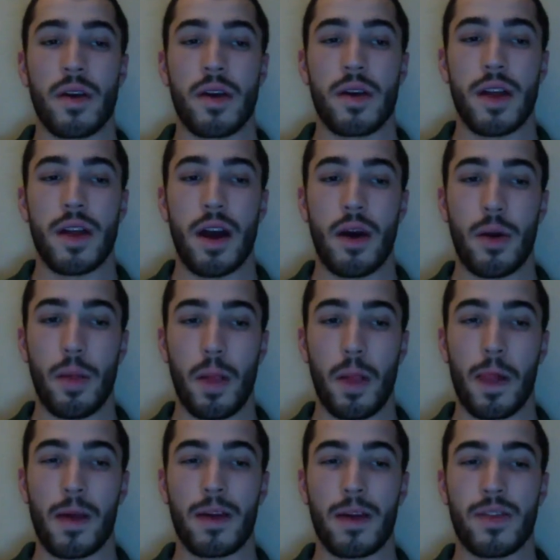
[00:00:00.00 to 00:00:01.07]
Now,
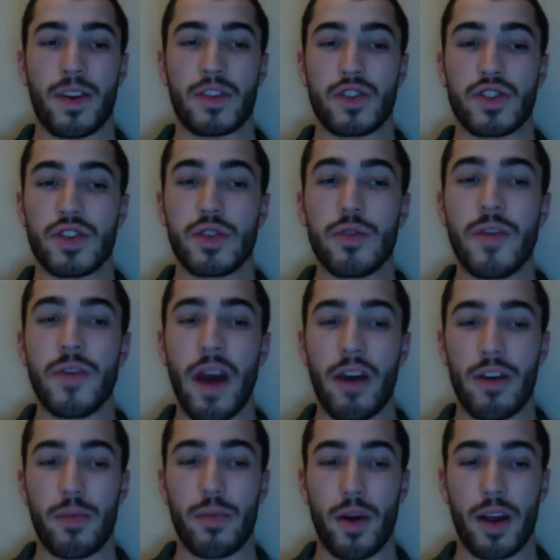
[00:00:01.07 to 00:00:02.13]
there's two
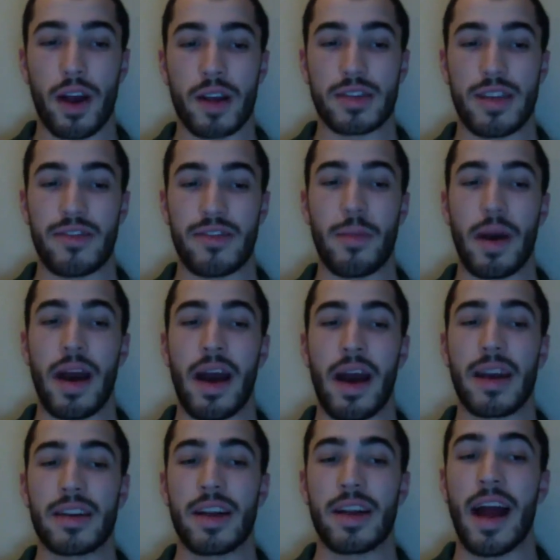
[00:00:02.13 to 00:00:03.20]
value point guards I've got my eye
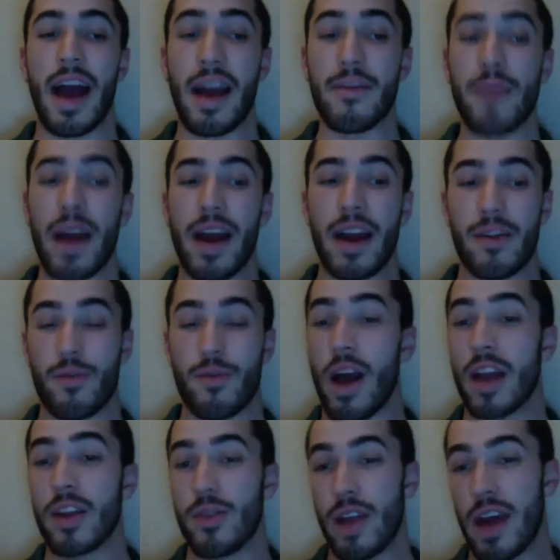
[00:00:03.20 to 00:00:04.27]
on tonight. I have my eye on
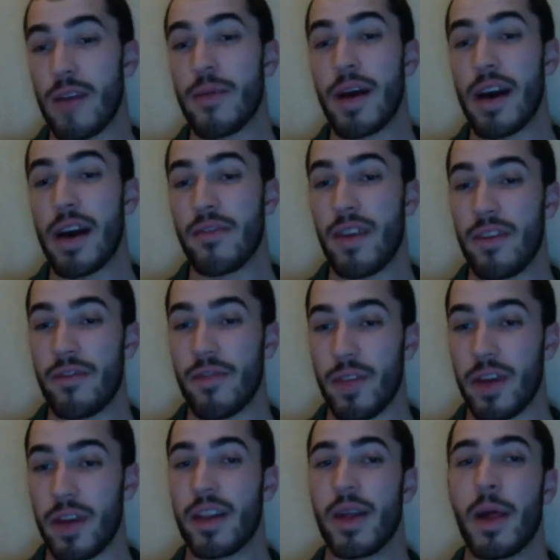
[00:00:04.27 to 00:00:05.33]
Rondo and I have my eye on Van
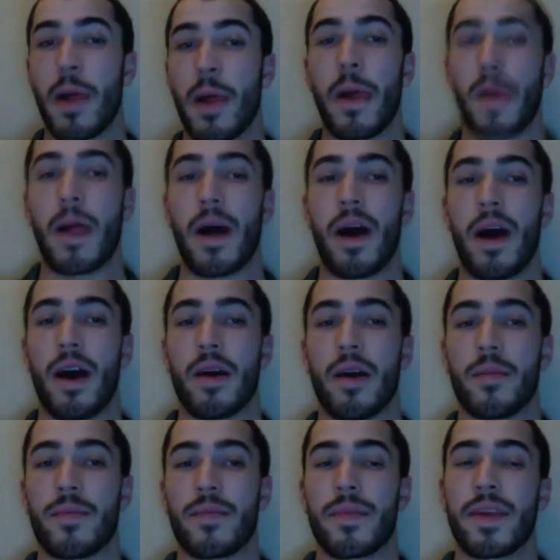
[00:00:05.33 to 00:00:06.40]
Fleet.
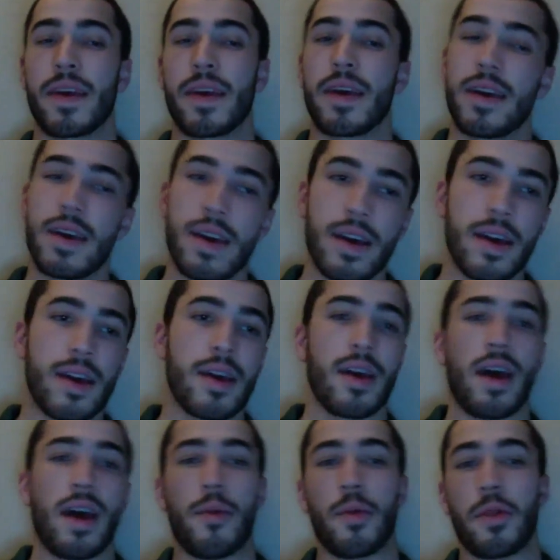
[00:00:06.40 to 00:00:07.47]
I'm
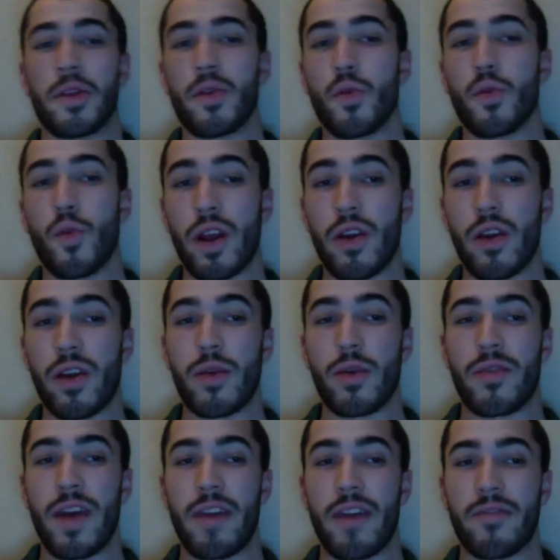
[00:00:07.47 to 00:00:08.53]
a little weary with
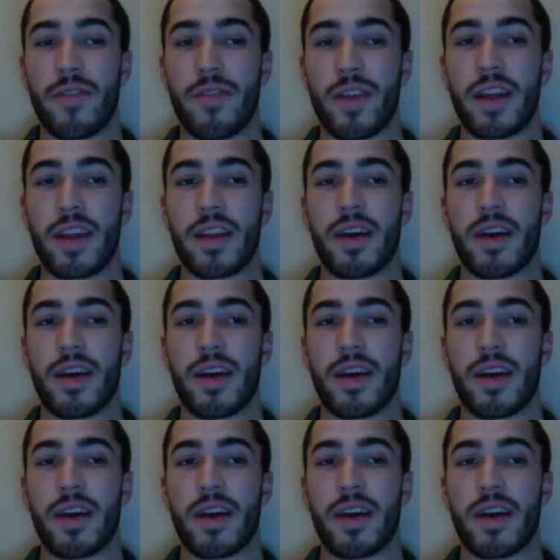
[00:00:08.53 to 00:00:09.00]
Van Fleet.